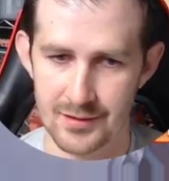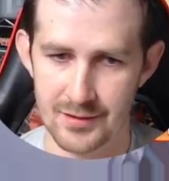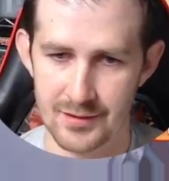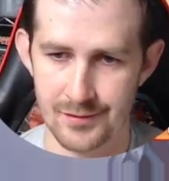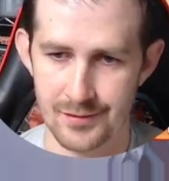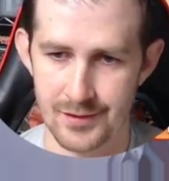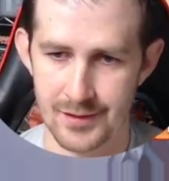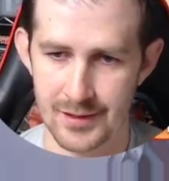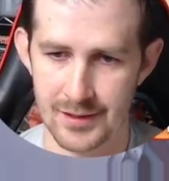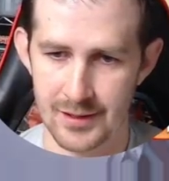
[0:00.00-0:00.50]

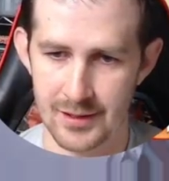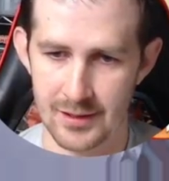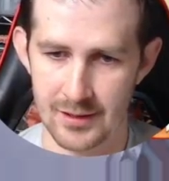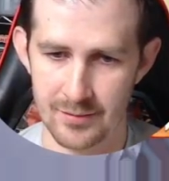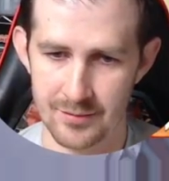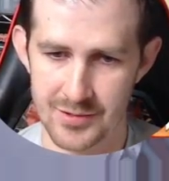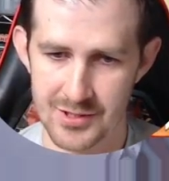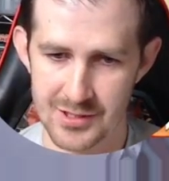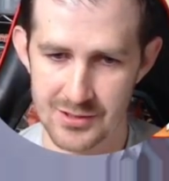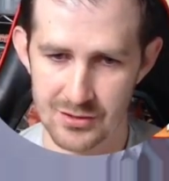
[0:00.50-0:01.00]

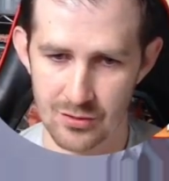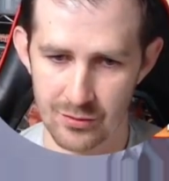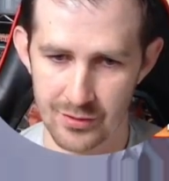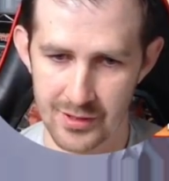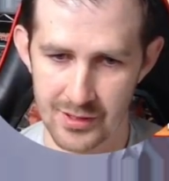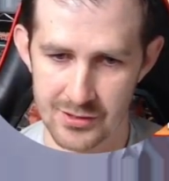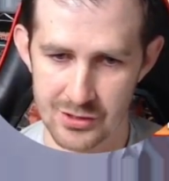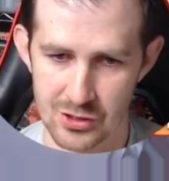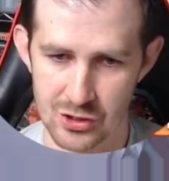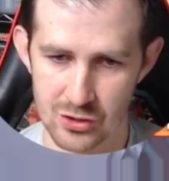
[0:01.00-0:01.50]
Is this
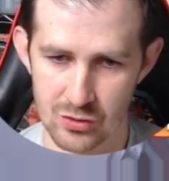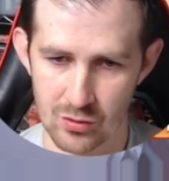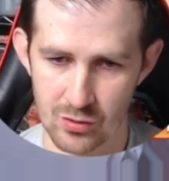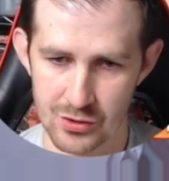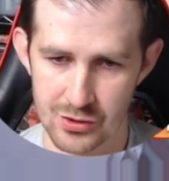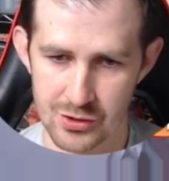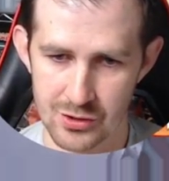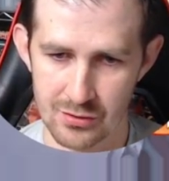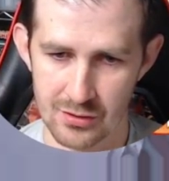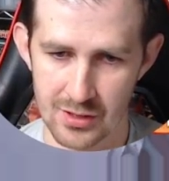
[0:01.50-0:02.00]
only as a
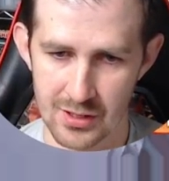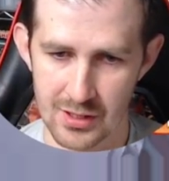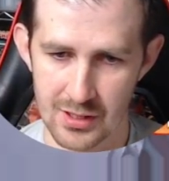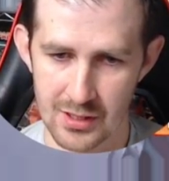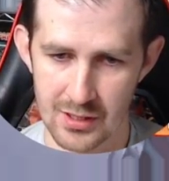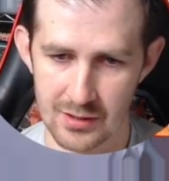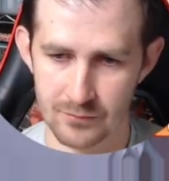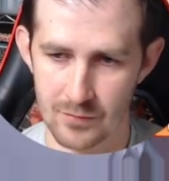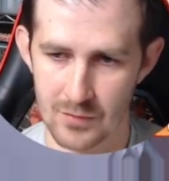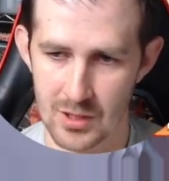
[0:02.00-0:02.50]

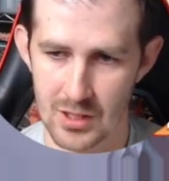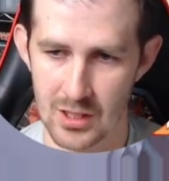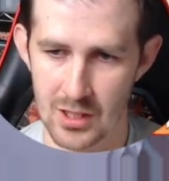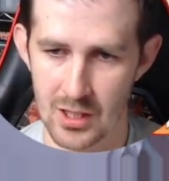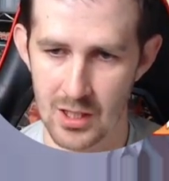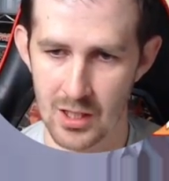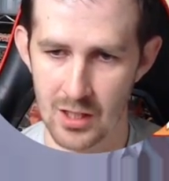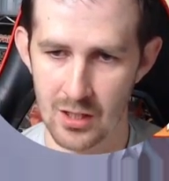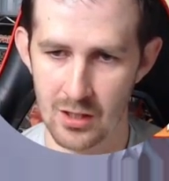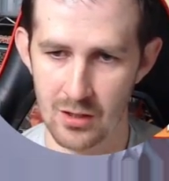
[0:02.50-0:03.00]
sorcery?
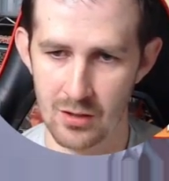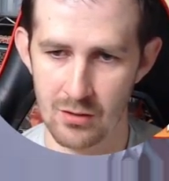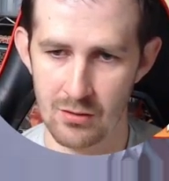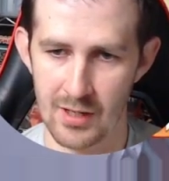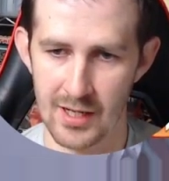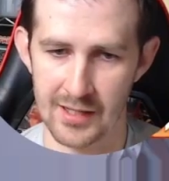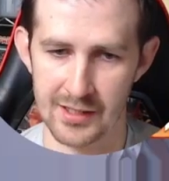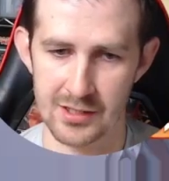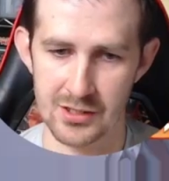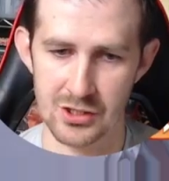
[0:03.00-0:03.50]
No,
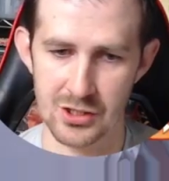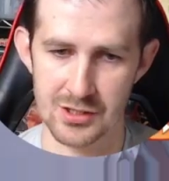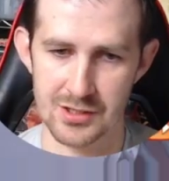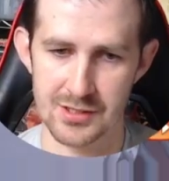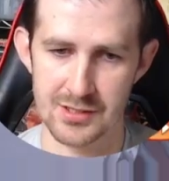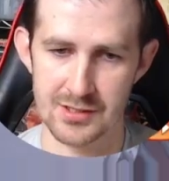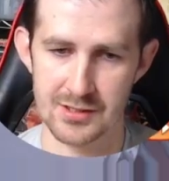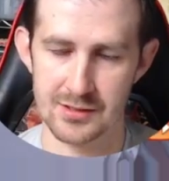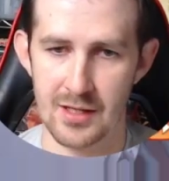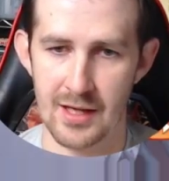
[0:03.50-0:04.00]
I can
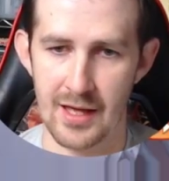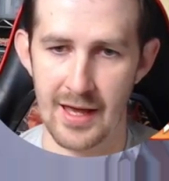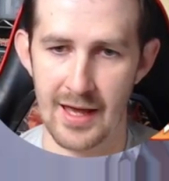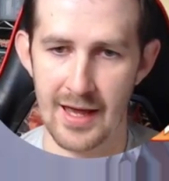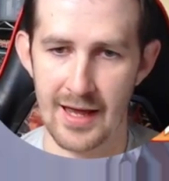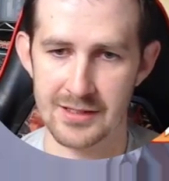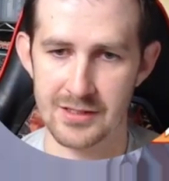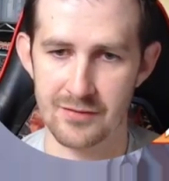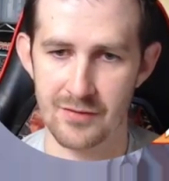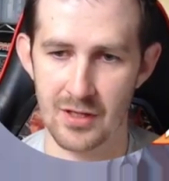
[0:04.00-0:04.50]
just
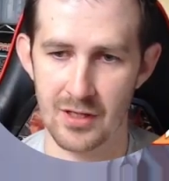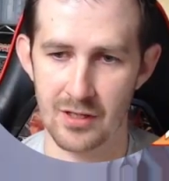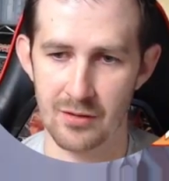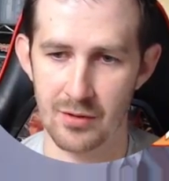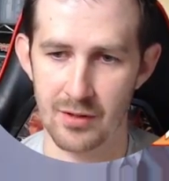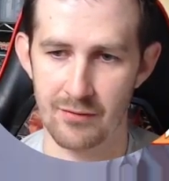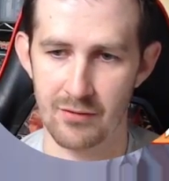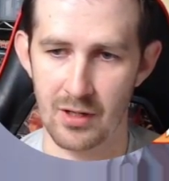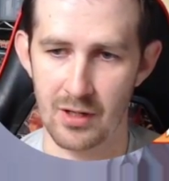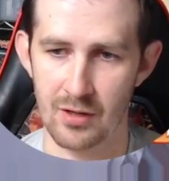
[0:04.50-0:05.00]
activate it
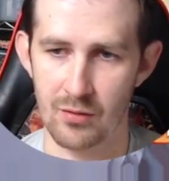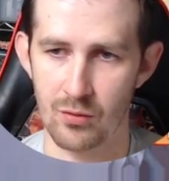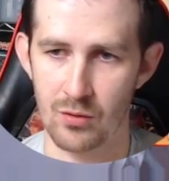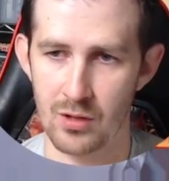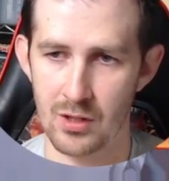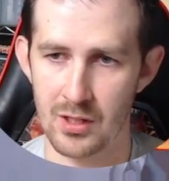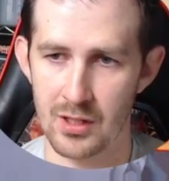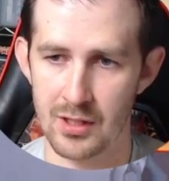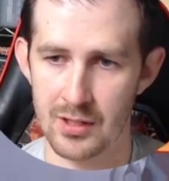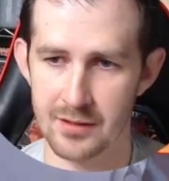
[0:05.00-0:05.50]
whenever I
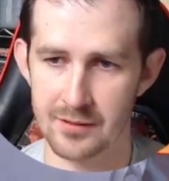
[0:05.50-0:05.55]
want.